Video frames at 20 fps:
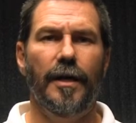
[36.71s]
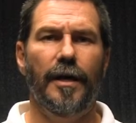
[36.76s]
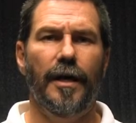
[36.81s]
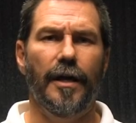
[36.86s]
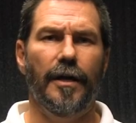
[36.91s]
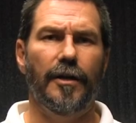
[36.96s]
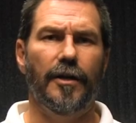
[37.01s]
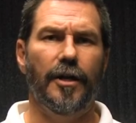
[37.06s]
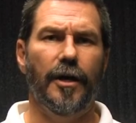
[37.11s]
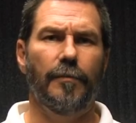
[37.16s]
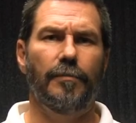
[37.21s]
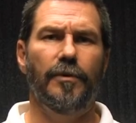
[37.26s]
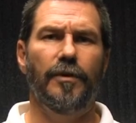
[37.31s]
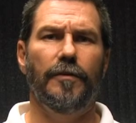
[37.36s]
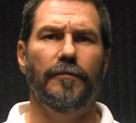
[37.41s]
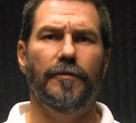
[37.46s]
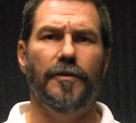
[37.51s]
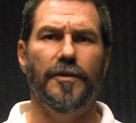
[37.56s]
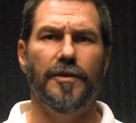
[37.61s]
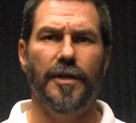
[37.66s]
and a couple
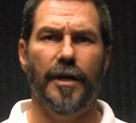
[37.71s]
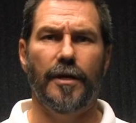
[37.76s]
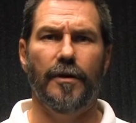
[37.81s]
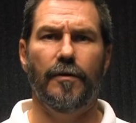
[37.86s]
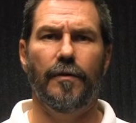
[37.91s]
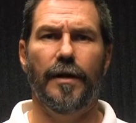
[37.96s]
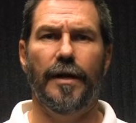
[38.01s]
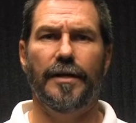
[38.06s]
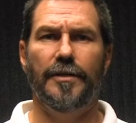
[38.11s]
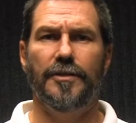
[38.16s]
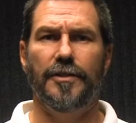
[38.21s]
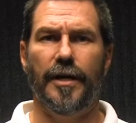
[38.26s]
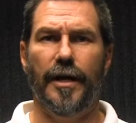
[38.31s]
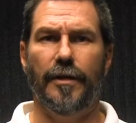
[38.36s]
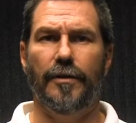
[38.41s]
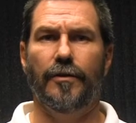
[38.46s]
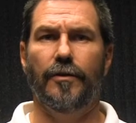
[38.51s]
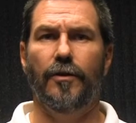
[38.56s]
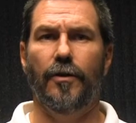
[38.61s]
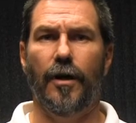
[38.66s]
of Containerized
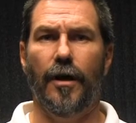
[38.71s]
Tactical